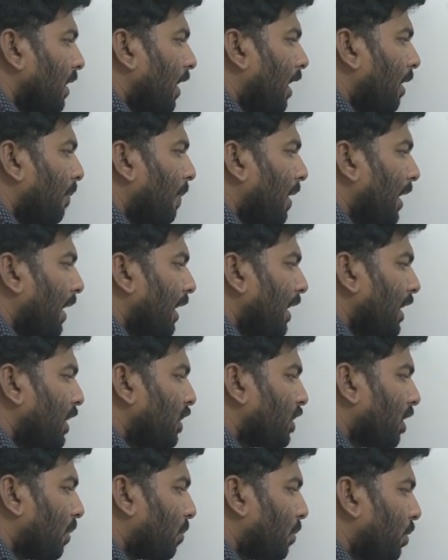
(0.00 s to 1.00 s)
It may
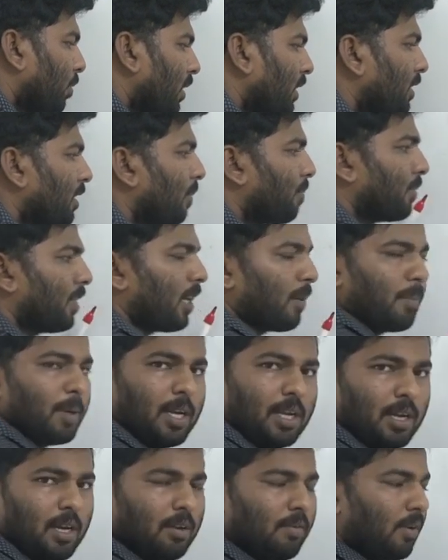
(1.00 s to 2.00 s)
reach up to the
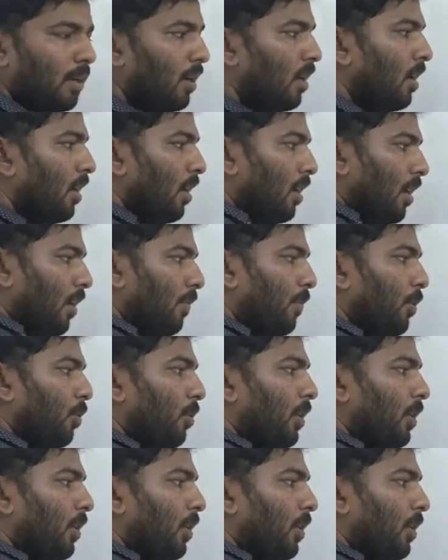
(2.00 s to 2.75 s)
subtherapeutic level. If you